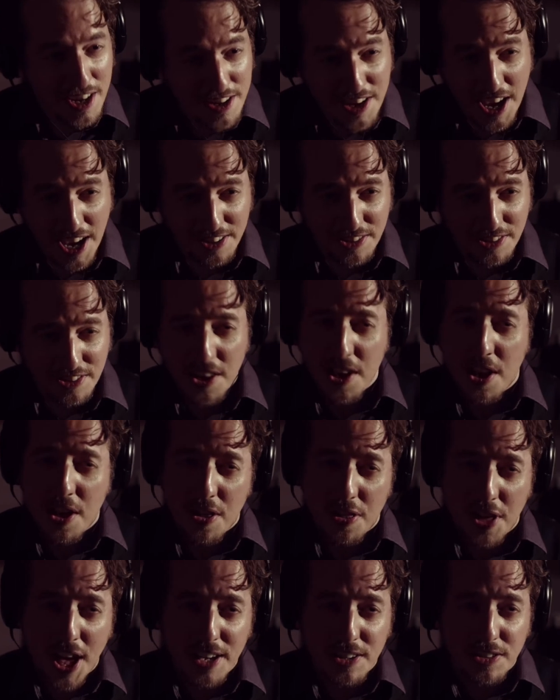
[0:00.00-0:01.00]
Yes,
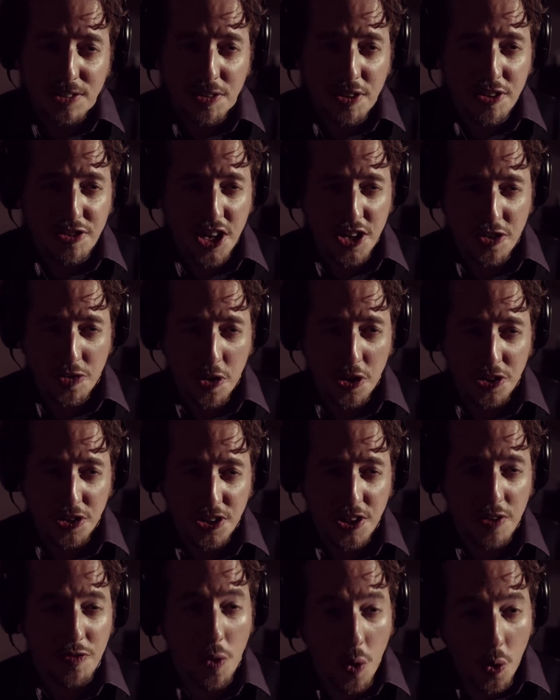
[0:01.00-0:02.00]
thanks to the
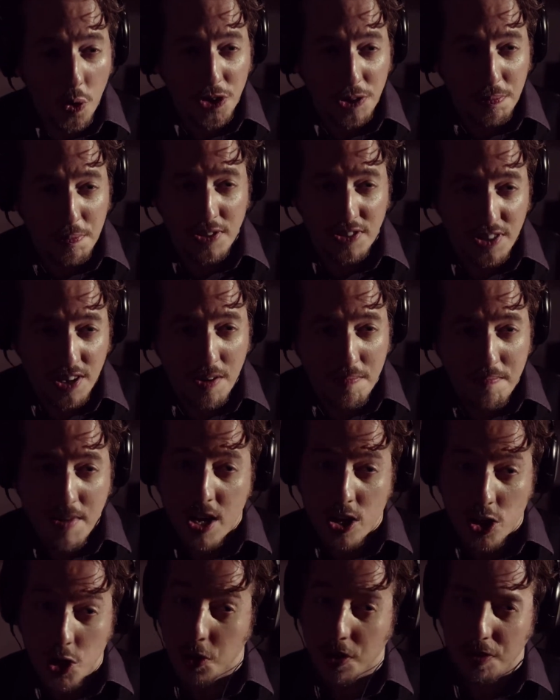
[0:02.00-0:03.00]
generosity of August Museum,
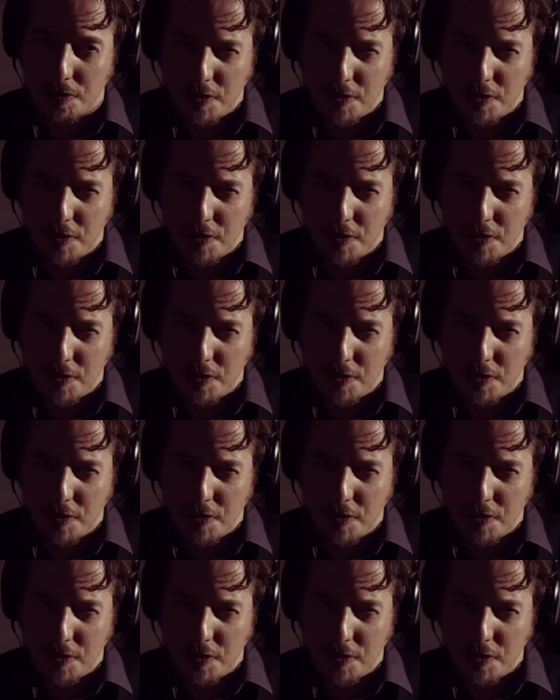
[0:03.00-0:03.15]
you could